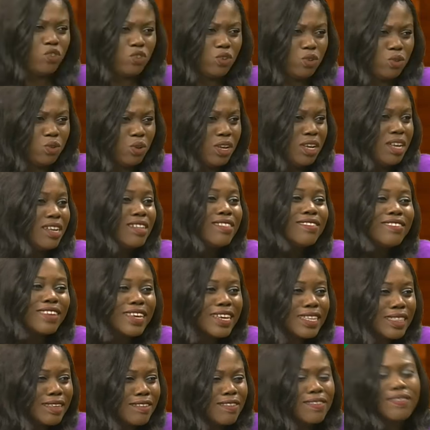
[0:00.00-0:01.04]
you.
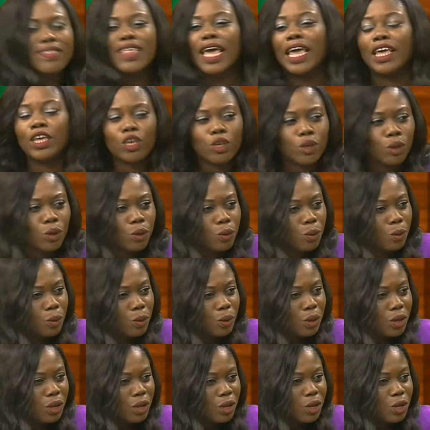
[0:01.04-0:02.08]
Take this, thank you.
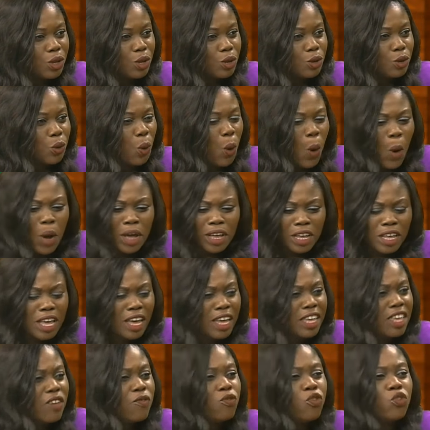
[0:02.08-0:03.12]
You know, a
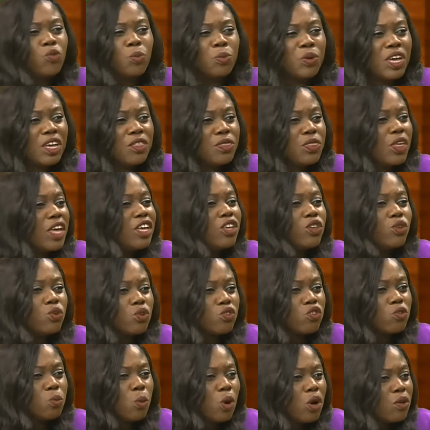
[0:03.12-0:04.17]
gift could be a thank you, a
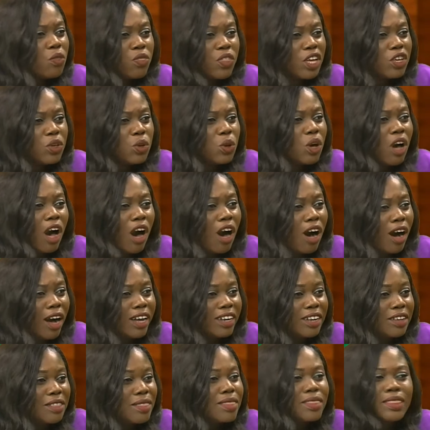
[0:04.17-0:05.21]
small thank you
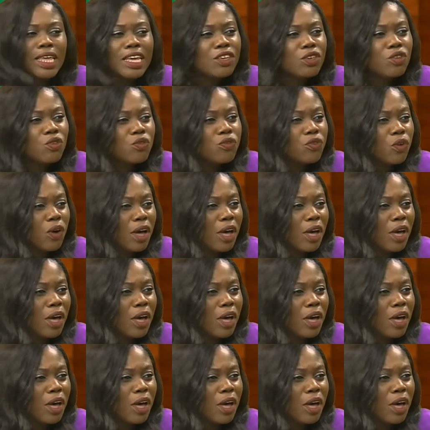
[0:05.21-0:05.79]
card. Thank you for